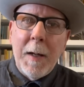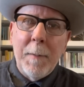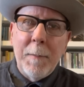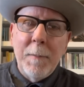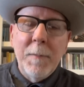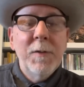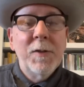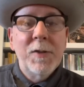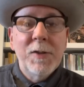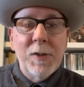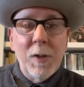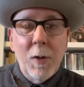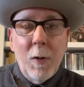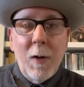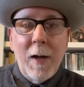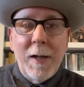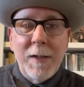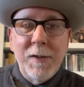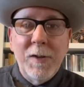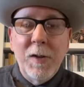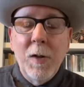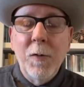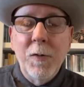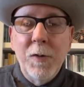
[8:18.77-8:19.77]
so I
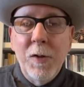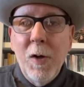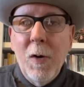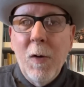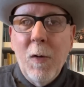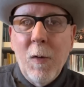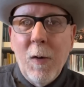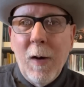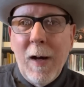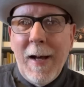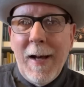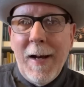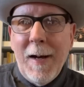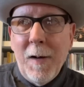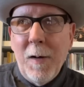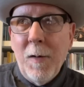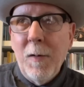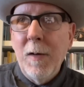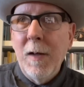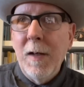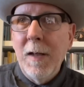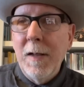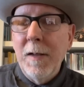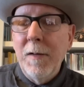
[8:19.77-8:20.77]
don't know
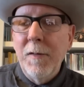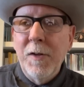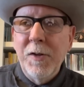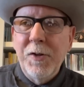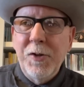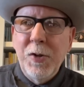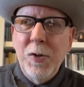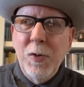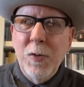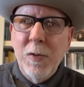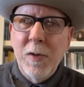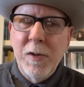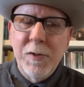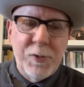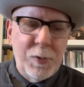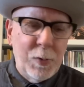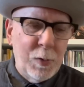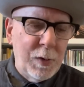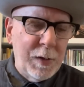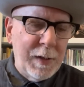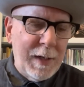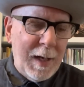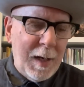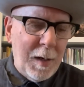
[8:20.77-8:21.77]
how the tour
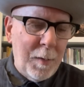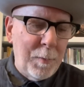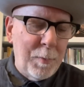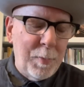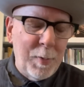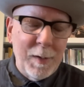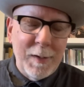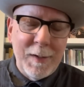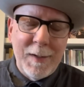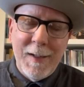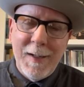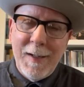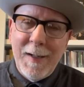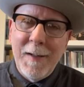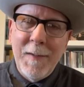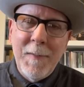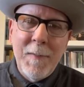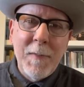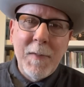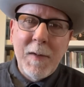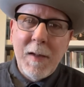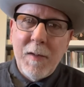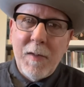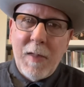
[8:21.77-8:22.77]
turned out, but
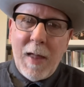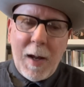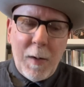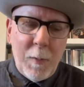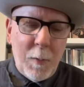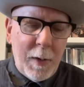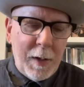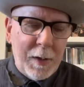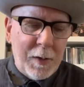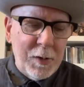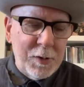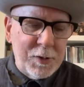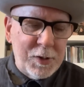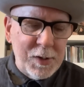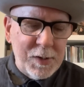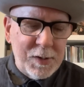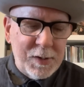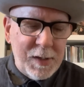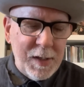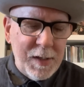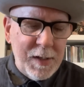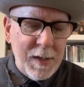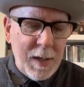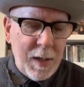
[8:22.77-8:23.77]
that record just
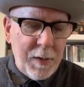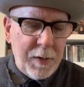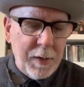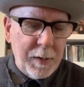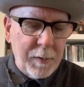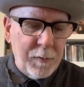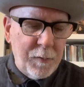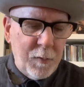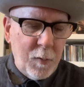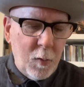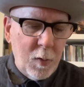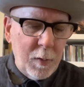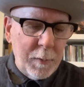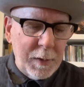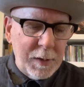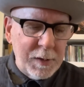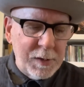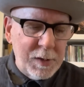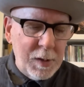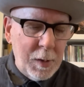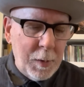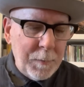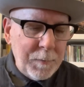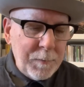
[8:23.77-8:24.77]
did nothing for me.
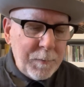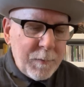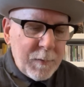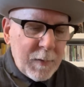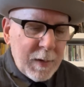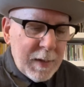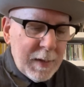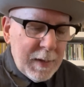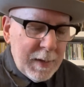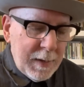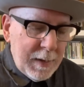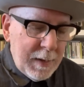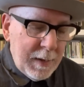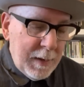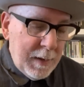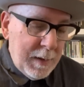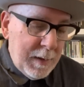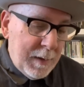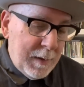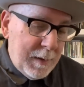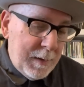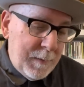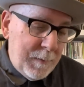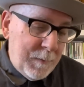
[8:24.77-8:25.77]
So
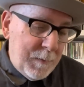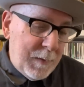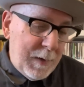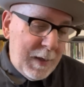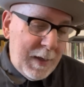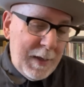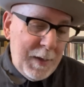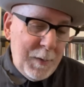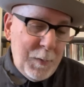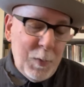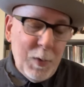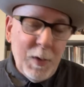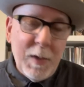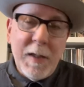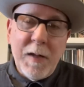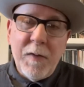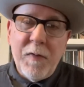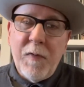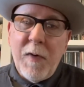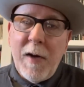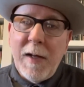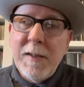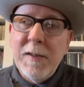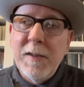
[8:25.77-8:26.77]
it really
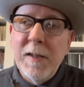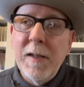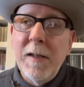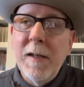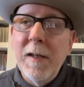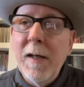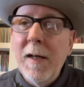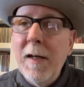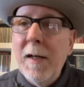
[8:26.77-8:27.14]
affected